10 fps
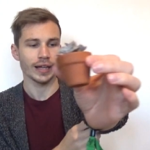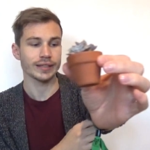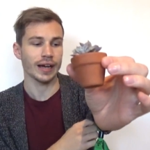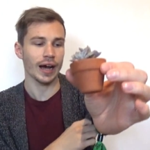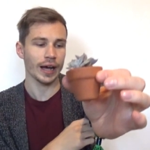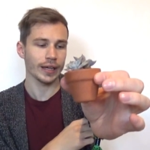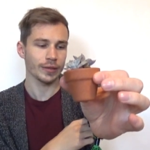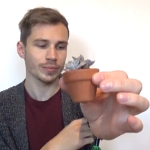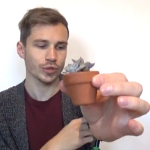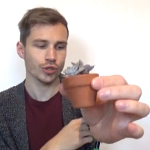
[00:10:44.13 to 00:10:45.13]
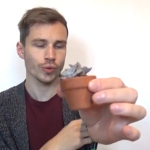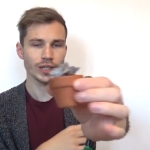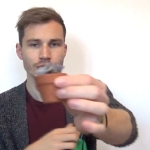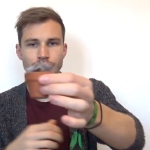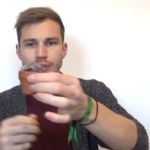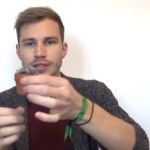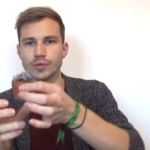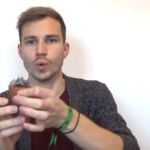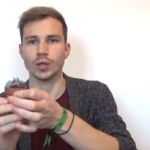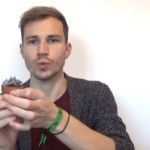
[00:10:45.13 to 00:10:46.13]
And I'm showing you
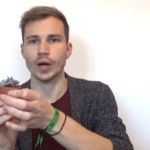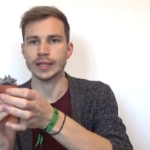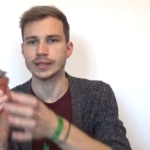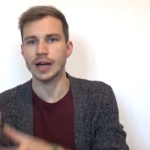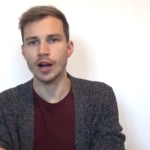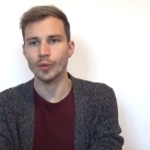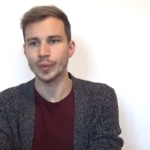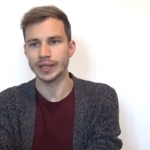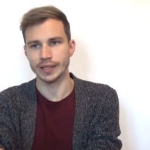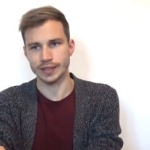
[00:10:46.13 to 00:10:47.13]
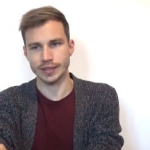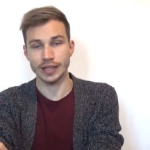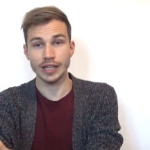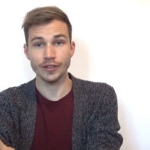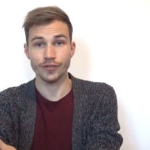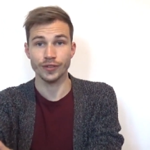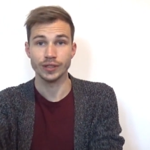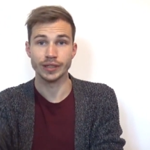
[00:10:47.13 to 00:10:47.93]
this one right now because if